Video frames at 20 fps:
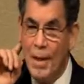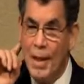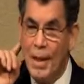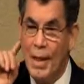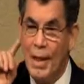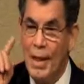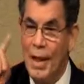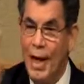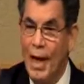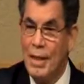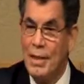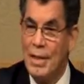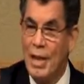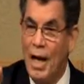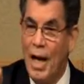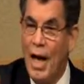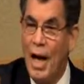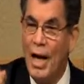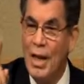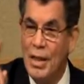God's
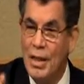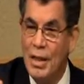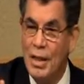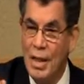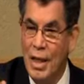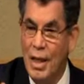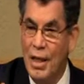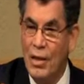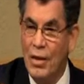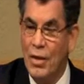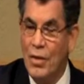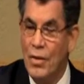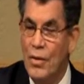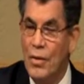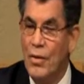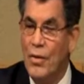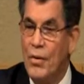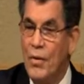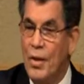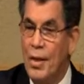ideal,
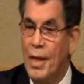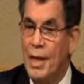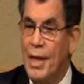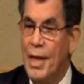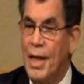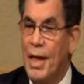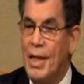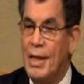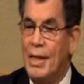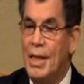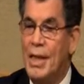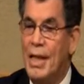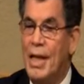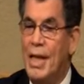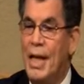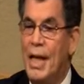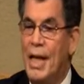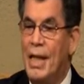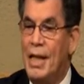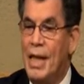He has
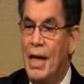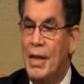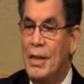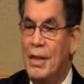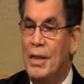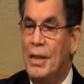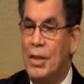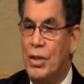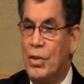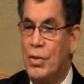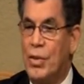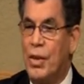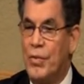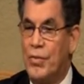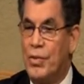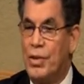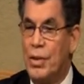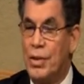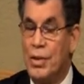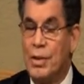laid out in His
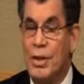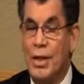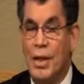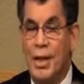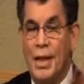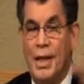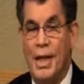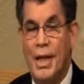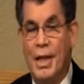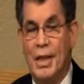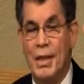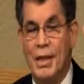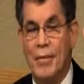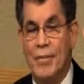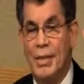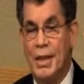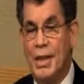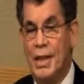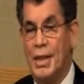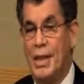Scriptures. In the
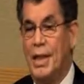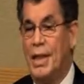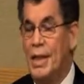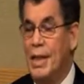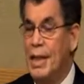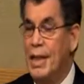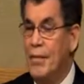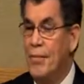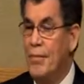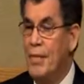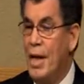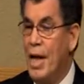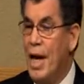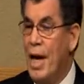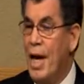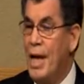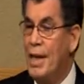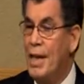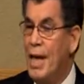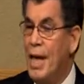beginning,
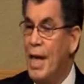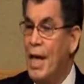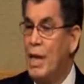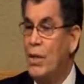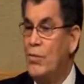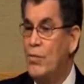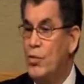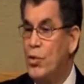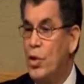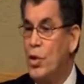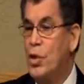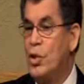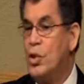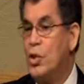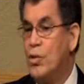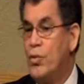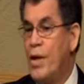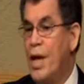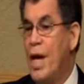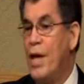man ate fruits,
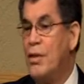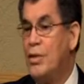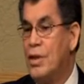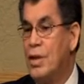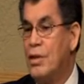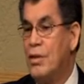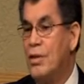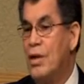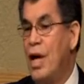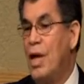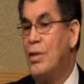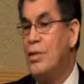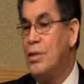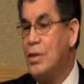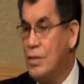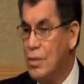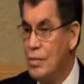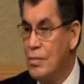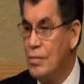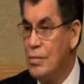grains, and
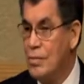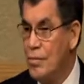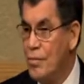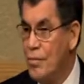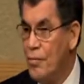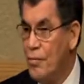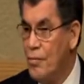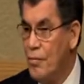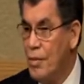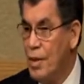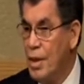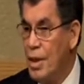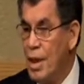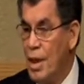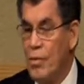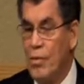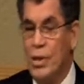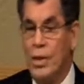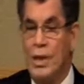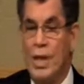nuts.
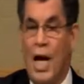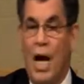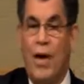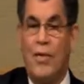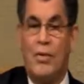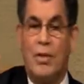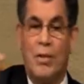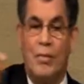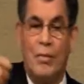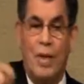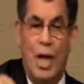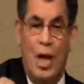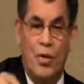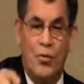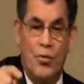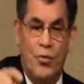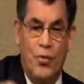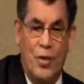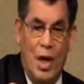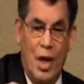It was after man
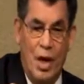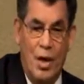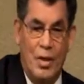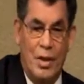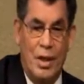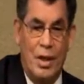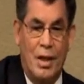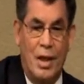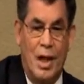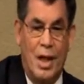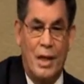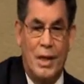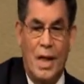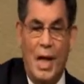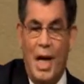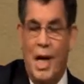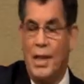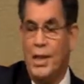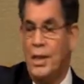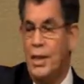fell that God
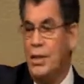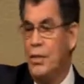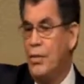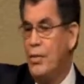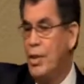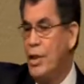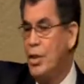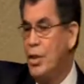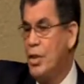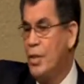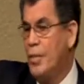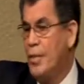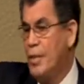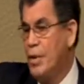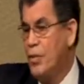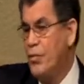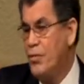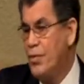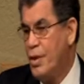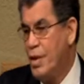added the green herb of
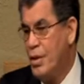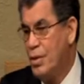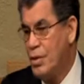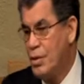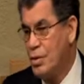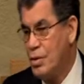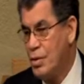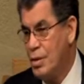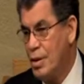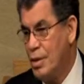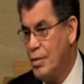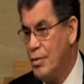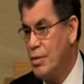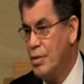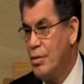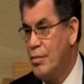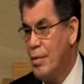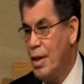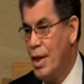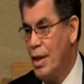the field to, the,
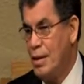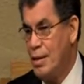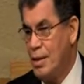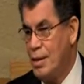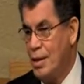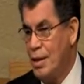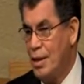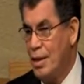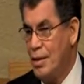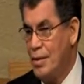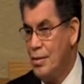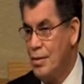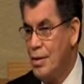to mankind